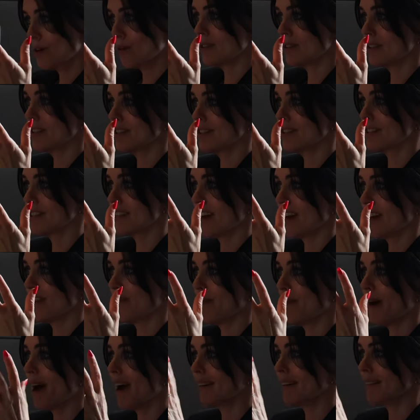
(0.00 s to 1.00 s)
holding yourself
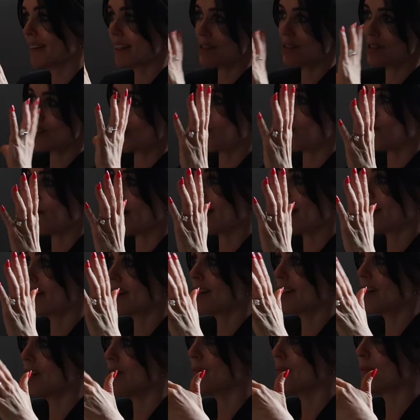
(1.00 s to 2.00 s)
back, that's all well
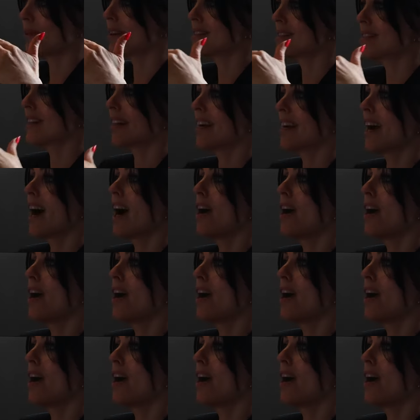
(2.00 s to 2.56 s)
and good. But it's like,